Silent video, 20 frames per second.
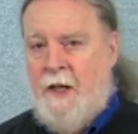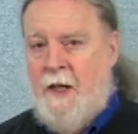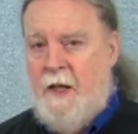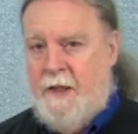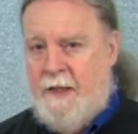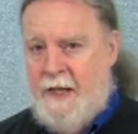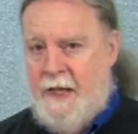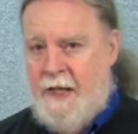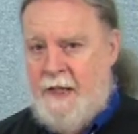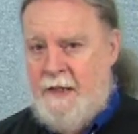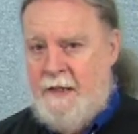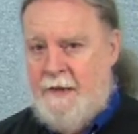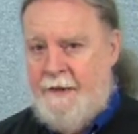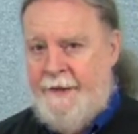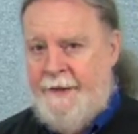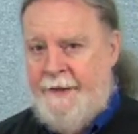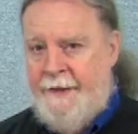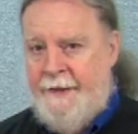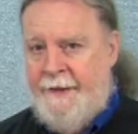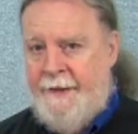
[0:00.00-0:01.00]
Okay?
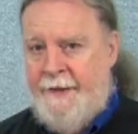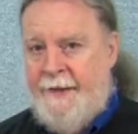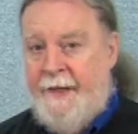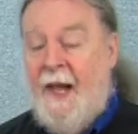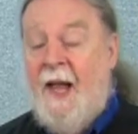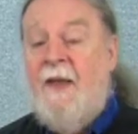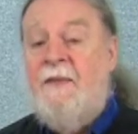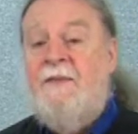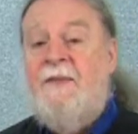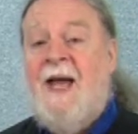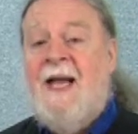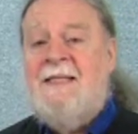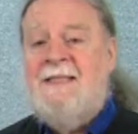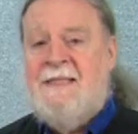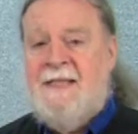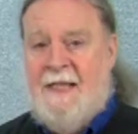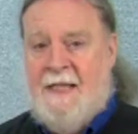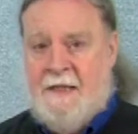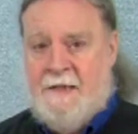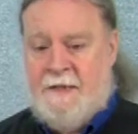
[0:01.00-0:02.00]

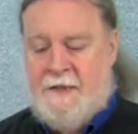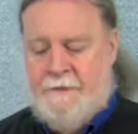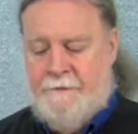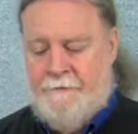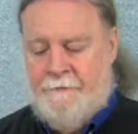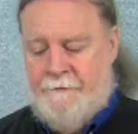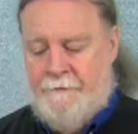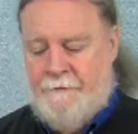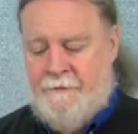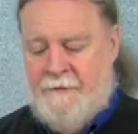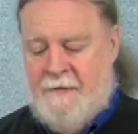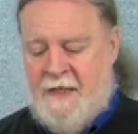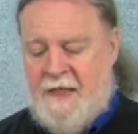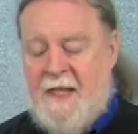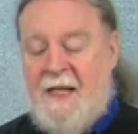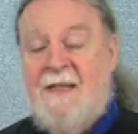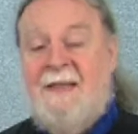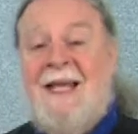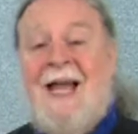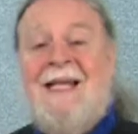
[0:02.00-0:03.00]
That's it.
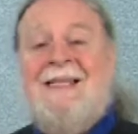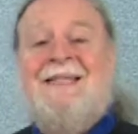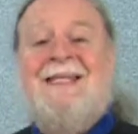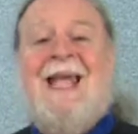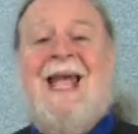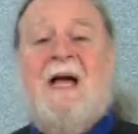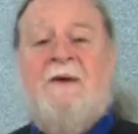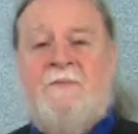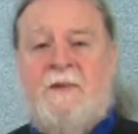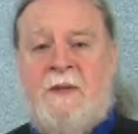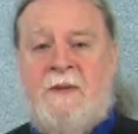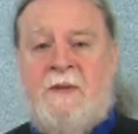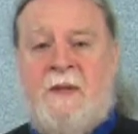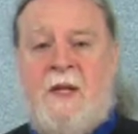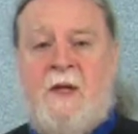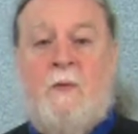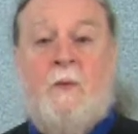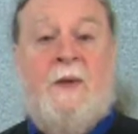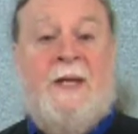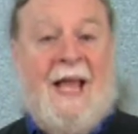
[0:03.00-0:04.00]
That's
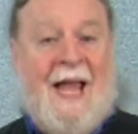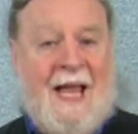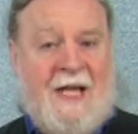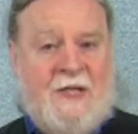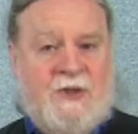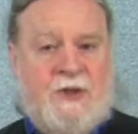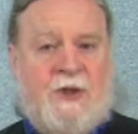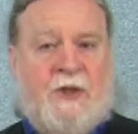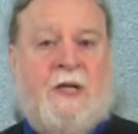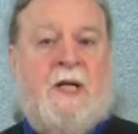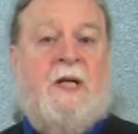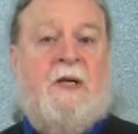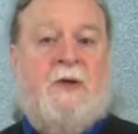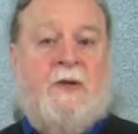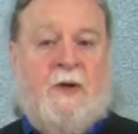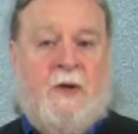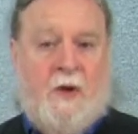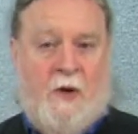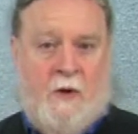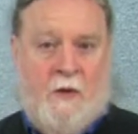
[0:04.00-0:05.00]
everything we actually
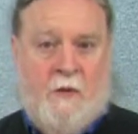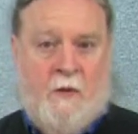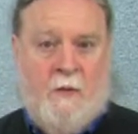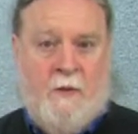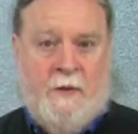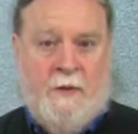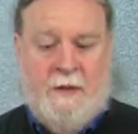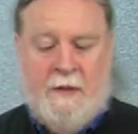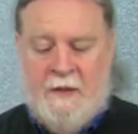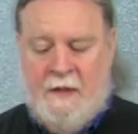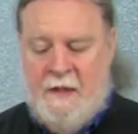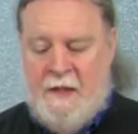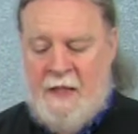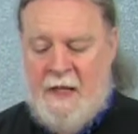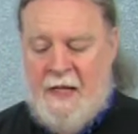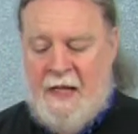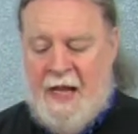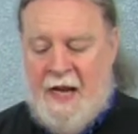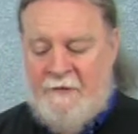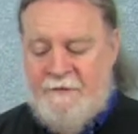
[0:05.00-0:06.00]
know.
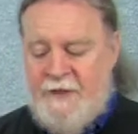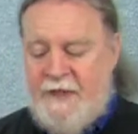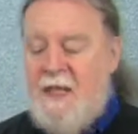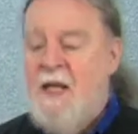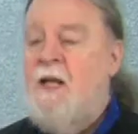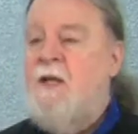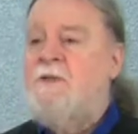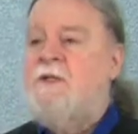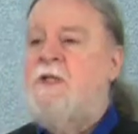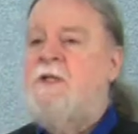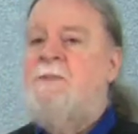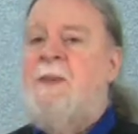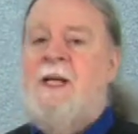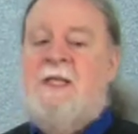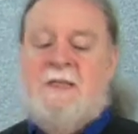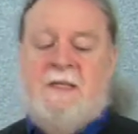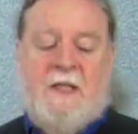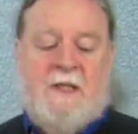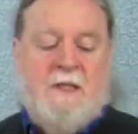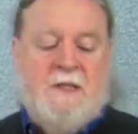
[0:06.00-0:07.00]
Everything else is
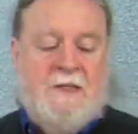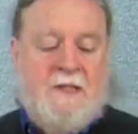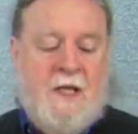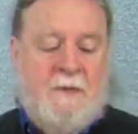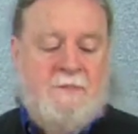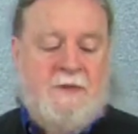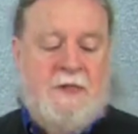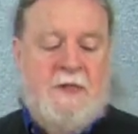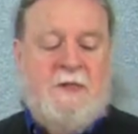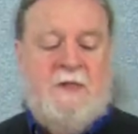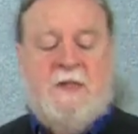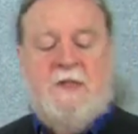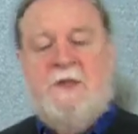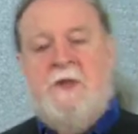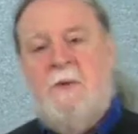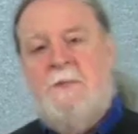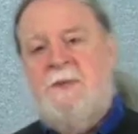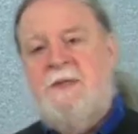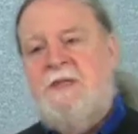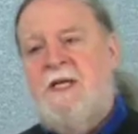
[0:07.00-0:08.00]
based on assumptions,
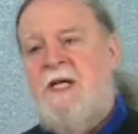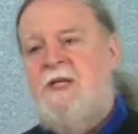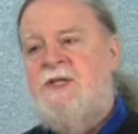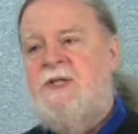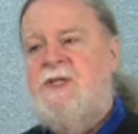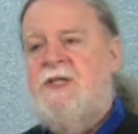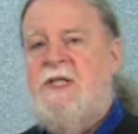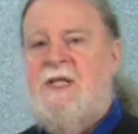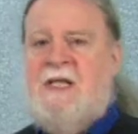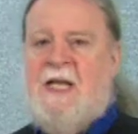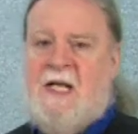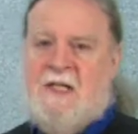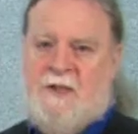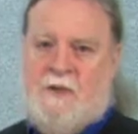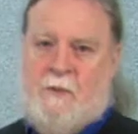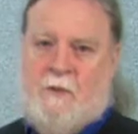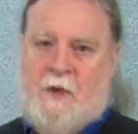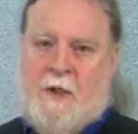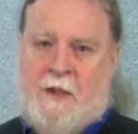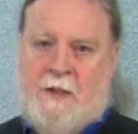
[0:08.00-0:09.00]
interpretations, and
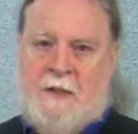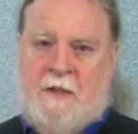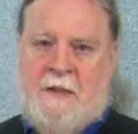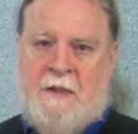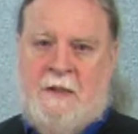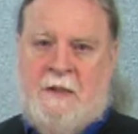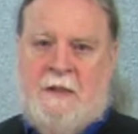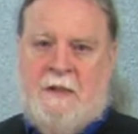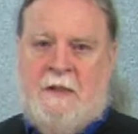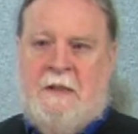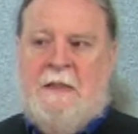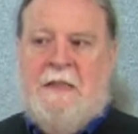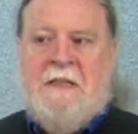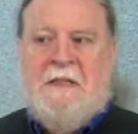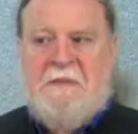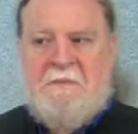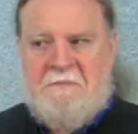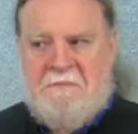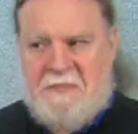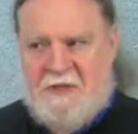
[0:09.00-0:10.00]
guesswork.
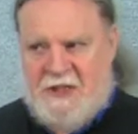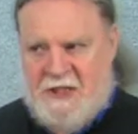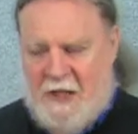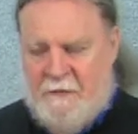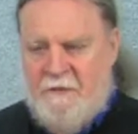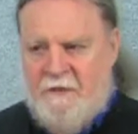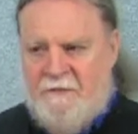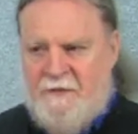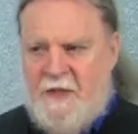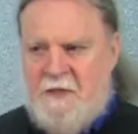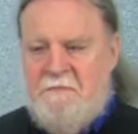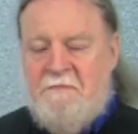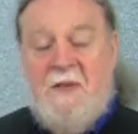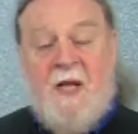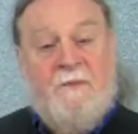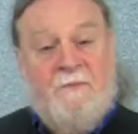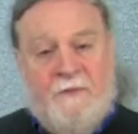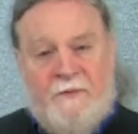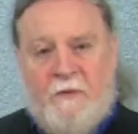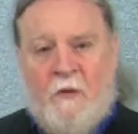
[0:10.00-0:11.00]
Some of it
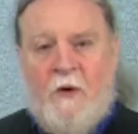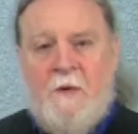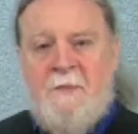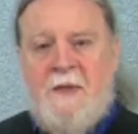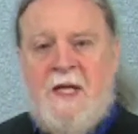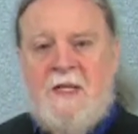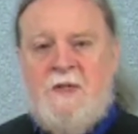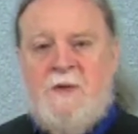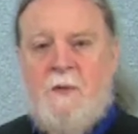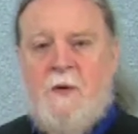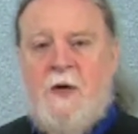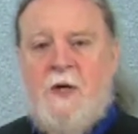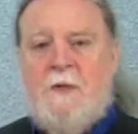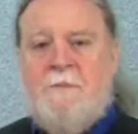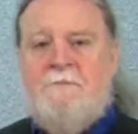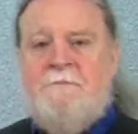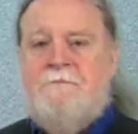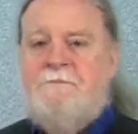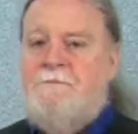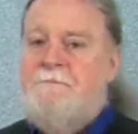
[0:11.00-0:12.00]
informed
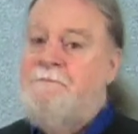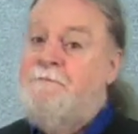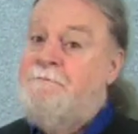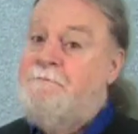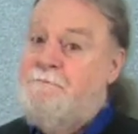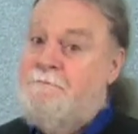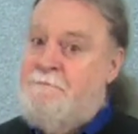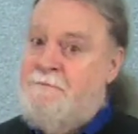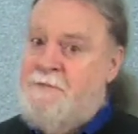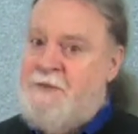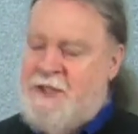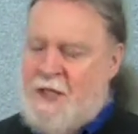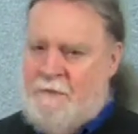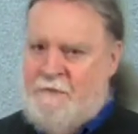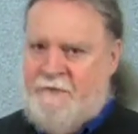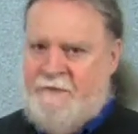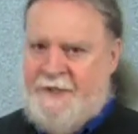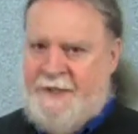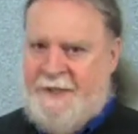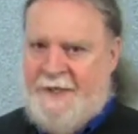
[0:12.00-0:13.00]
guesswork, some
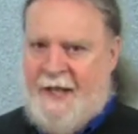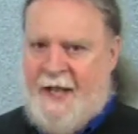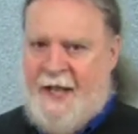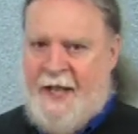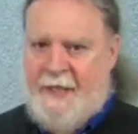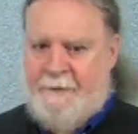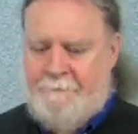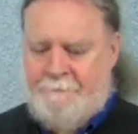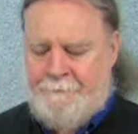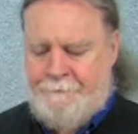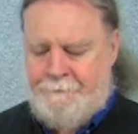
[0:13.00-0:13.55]
of it not.